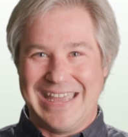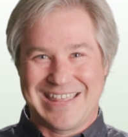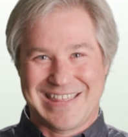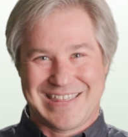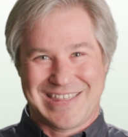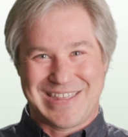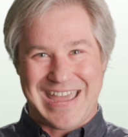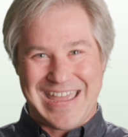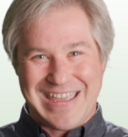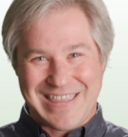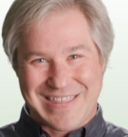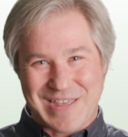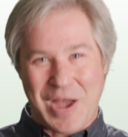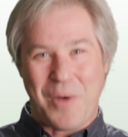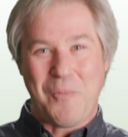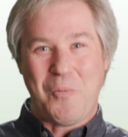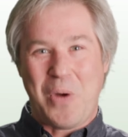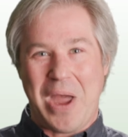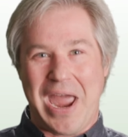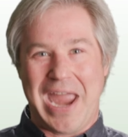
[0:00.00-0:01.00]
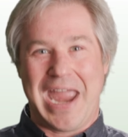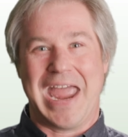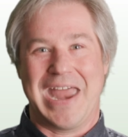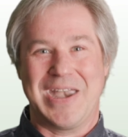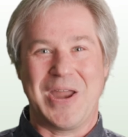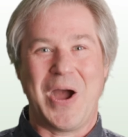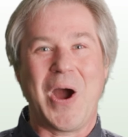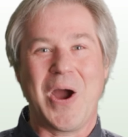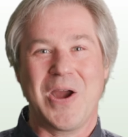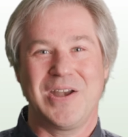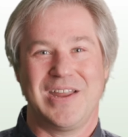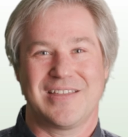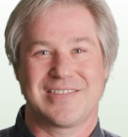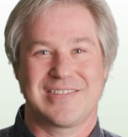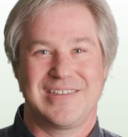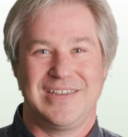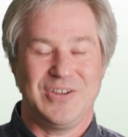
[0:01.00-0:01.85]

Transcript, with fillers: is in some way an artist.